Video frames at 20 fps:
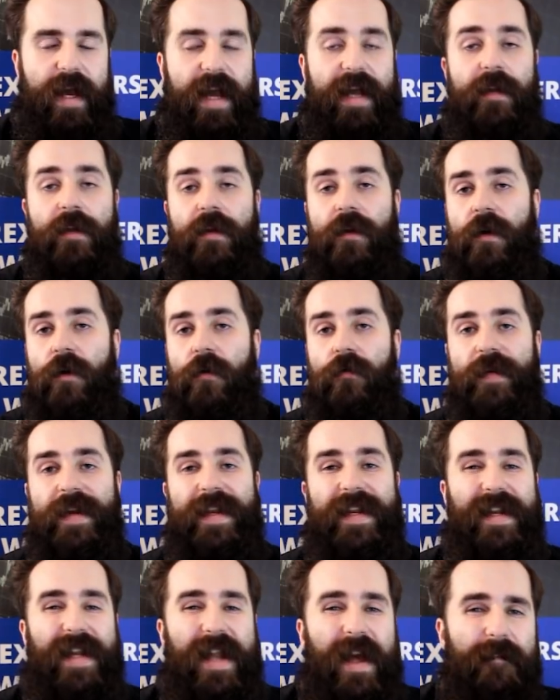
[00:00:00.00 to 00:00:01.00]
And you know, we
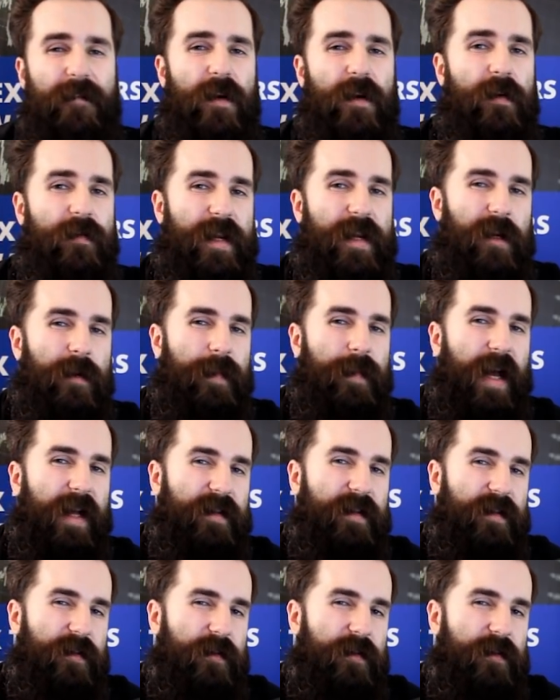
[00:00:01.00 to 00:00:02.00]
never
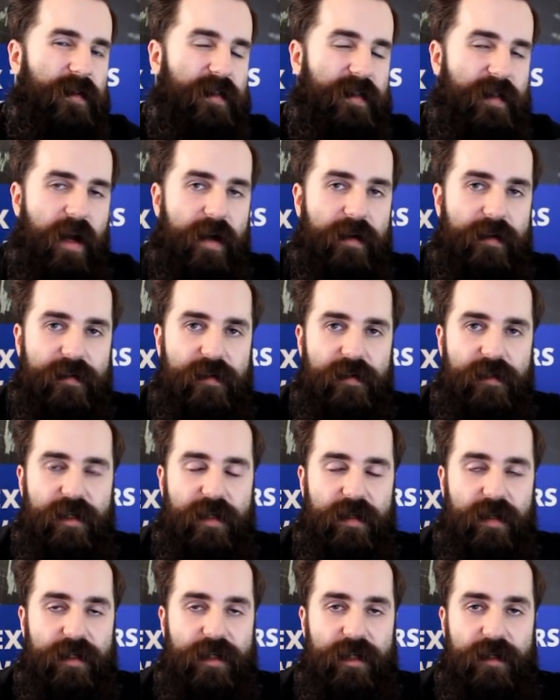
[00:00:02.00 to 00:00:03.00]
recommend to start the
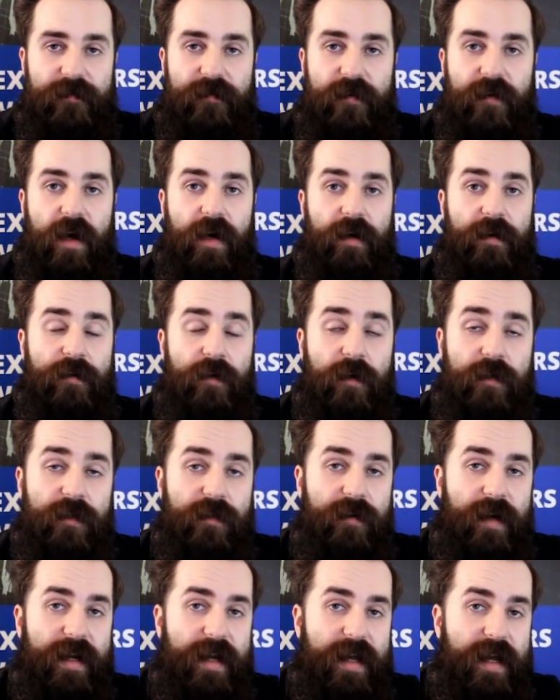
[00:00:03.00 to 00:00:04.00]
challenge if you are not
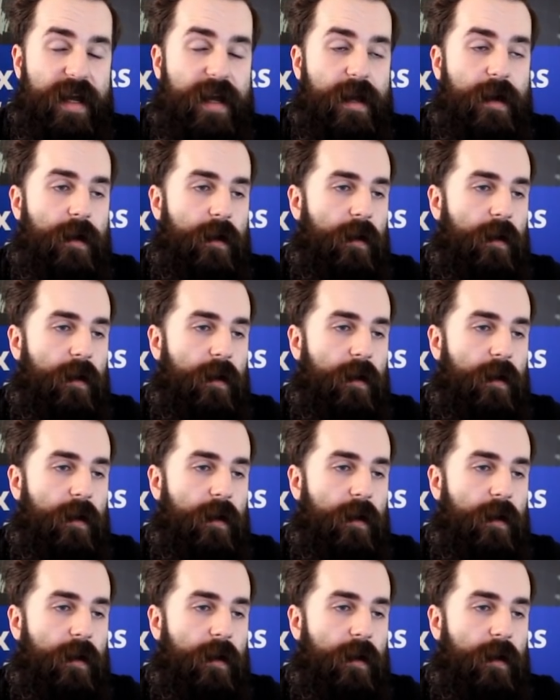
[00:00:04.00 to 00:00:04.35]
ready